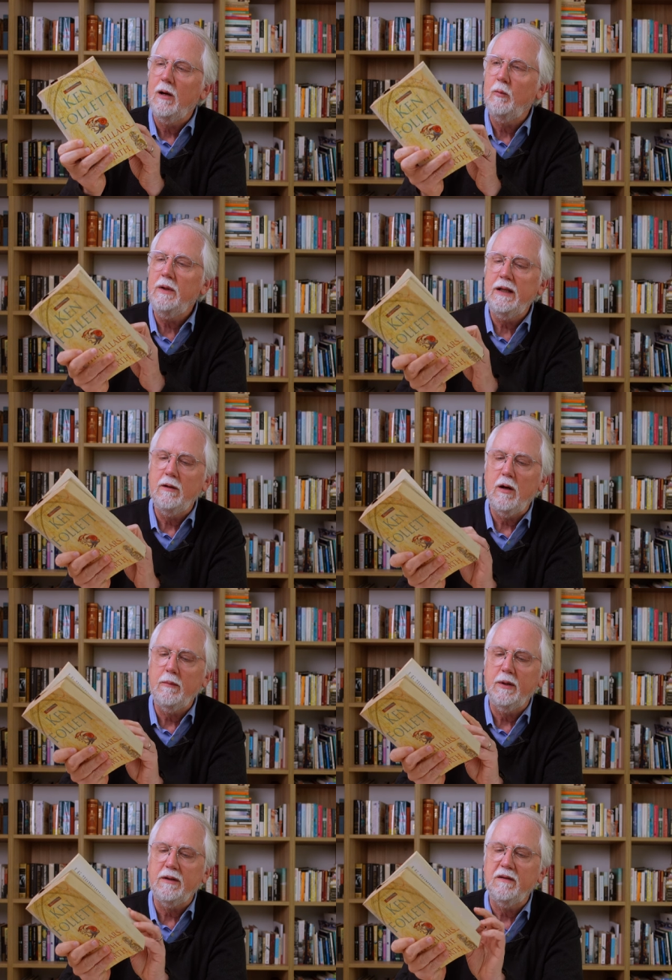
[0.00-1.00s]
a really long
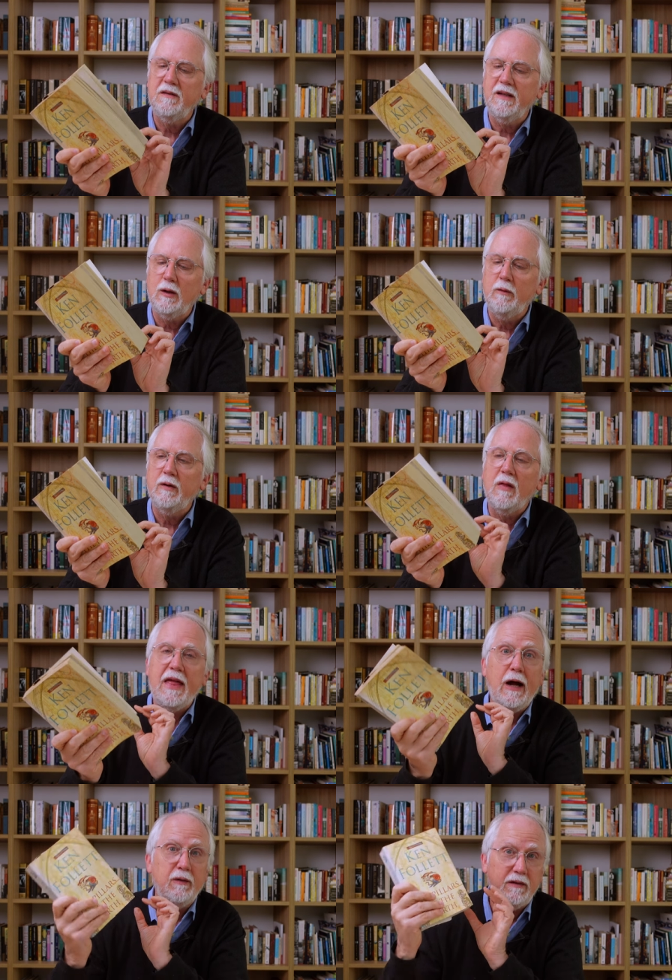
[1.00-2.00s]
book. This is like over a
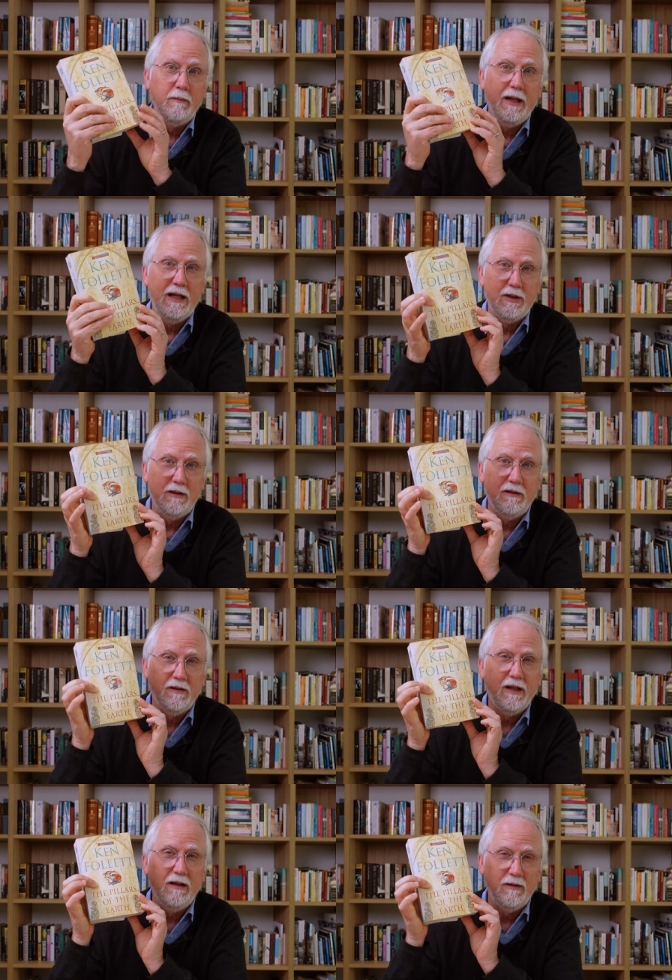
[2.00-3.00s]
thousand pages.
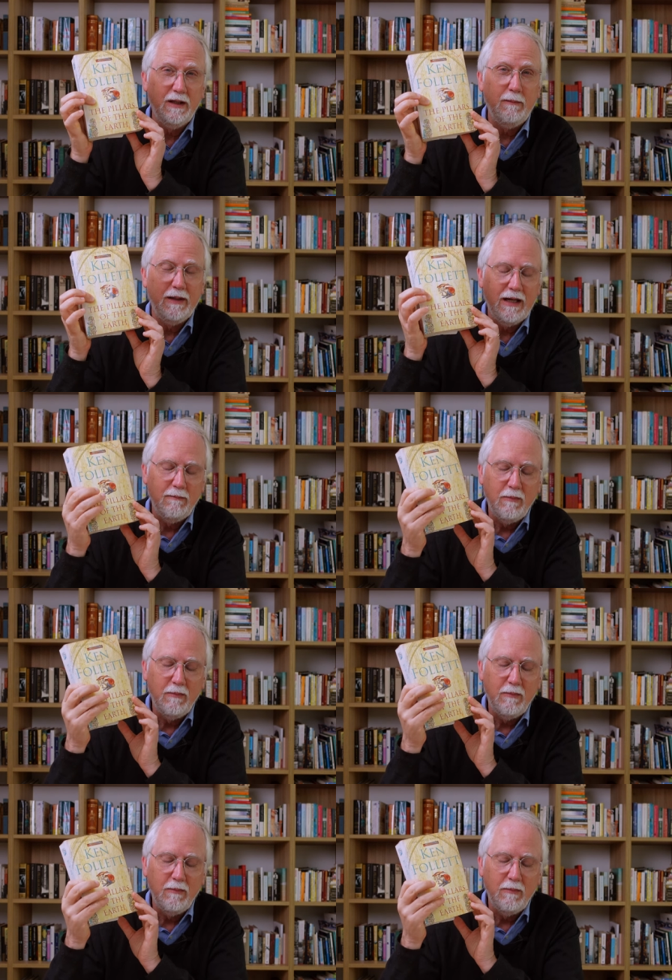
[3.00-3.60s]
Okay, so keep that in